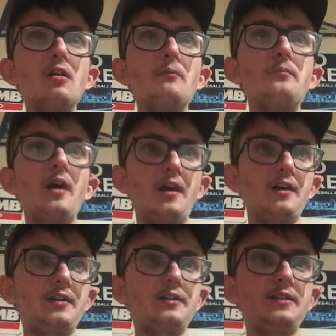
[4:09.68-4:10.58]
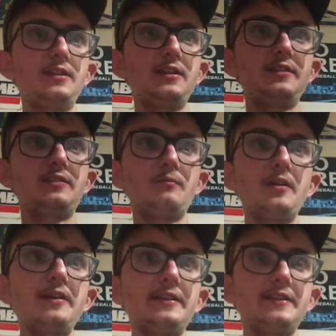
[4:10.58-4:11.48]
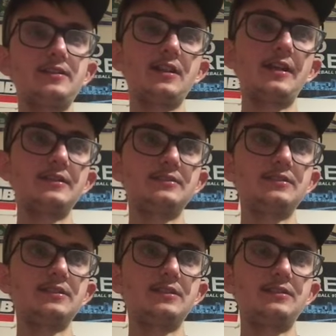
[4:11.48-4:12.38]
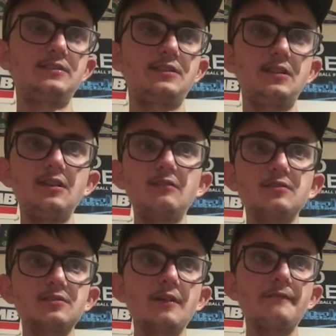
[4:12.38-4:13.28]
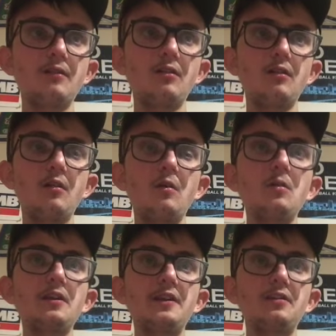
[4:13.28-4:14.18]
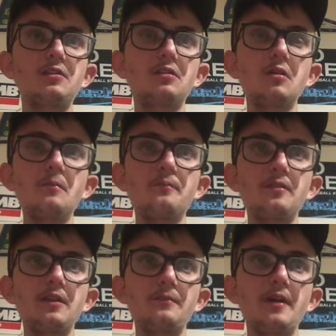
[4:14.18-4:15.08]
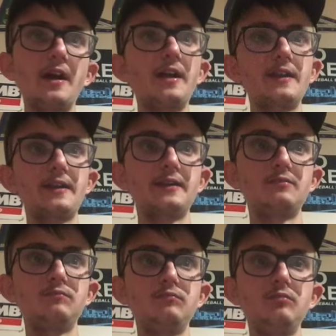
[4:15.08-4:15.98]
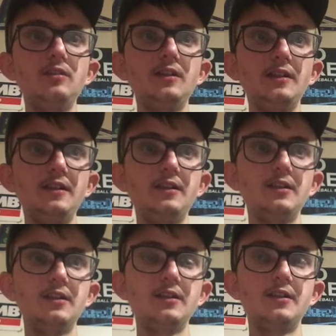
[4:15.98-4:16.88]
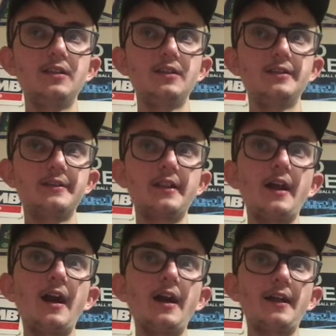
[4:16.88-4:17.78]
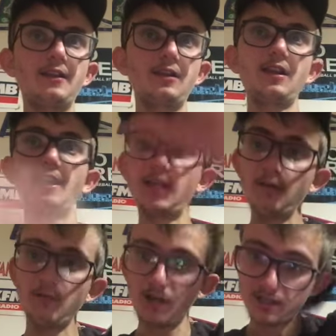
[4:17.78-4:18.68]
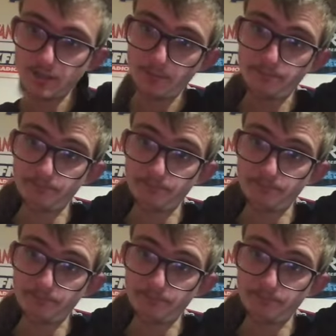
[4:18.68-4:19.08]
But is the Mets is dealing with stuff, or they don't believe Panic is really the guy and he wants to